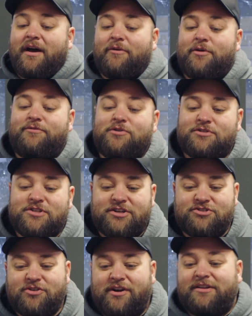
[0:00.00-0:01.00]
We've used
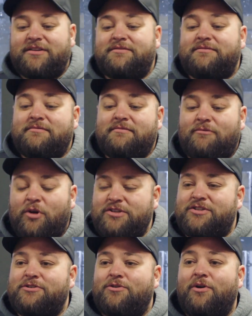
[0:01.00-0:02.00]
adrenaline
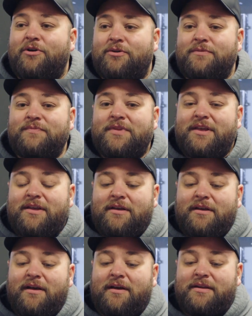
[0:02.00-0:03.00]
racing oil
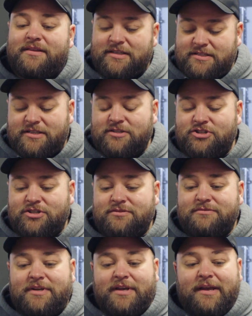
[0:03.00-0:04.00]
in this
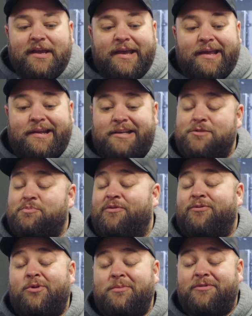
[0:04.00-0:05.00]
engine, and it's
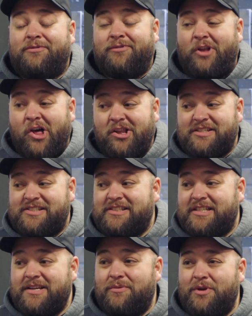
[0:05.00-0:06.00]
performed
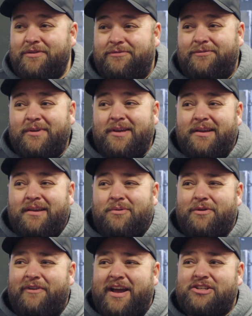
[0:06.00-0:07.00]
flawlessly.
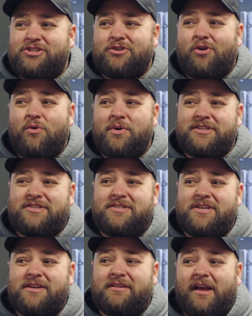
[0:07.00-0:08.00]
We've actually always
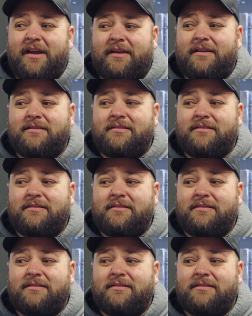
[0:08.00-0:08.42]
seen like